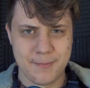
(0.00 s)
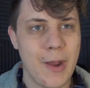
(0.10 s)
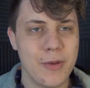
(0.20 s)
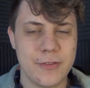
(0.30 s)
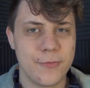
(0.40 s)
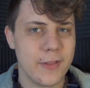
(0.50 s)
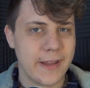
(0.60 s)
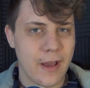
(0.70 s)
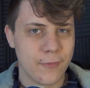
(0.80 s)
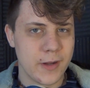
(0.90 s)
It wasn't fully
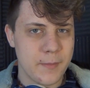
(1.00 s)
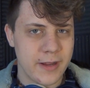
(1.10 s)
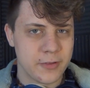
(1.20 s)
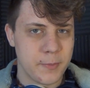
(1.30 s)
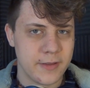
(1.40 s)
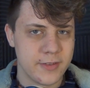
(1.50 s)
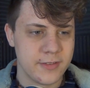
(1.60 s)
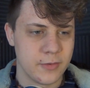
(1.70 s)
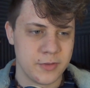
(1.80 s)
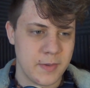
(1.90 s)
covering my
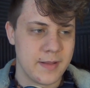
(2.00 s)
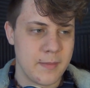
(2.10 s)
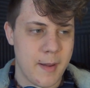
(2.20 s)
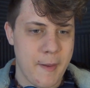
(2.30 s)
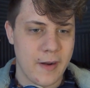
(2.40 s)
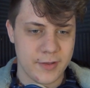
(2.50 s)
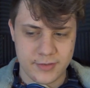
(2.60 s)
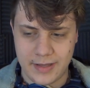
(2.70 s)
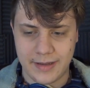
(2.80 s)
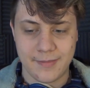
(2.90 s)
expenses. It was mainly my
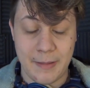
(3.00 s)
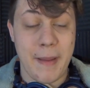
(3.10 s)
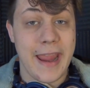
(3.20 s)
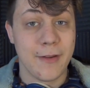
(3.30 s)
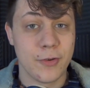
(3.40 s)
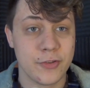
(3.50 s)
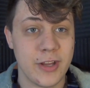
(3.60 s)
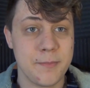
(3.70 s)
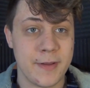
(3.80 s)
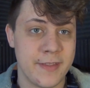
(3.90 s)
parents like paying for
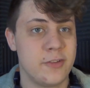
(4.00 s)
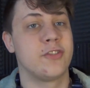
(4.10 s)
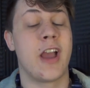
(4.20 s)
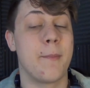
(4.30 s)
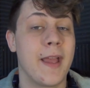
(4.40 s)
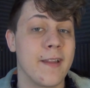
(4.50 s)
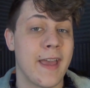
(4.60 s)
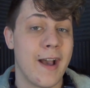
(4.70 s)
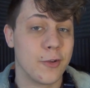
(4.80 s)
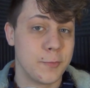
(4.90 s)
shit, but they just got me out of the
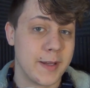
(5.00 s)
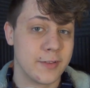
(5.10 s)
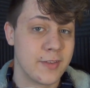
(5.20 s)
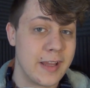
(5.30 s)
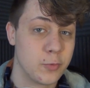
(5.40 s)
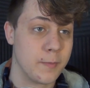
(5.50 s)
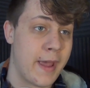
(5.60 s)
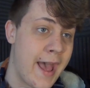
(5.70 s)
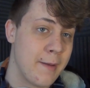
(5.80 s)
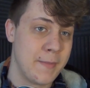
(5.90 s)
house because things were
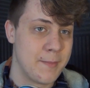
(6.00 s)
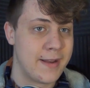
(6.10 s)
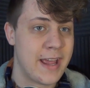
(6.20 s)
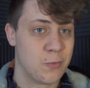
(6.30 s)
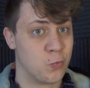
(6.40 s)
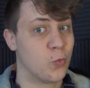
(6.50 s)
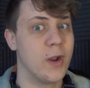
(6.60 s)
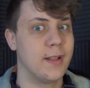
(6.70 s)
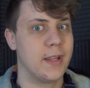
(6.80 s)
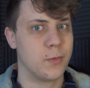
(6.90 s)
bad. Me and my dad
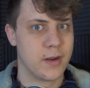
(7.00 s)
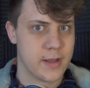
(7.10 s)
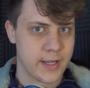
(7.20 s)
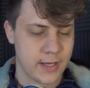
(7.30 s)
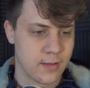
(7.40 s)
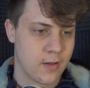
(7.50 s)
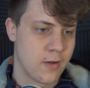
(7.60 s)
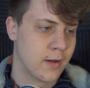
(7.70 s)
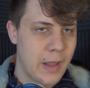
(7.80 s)
really were not getting along.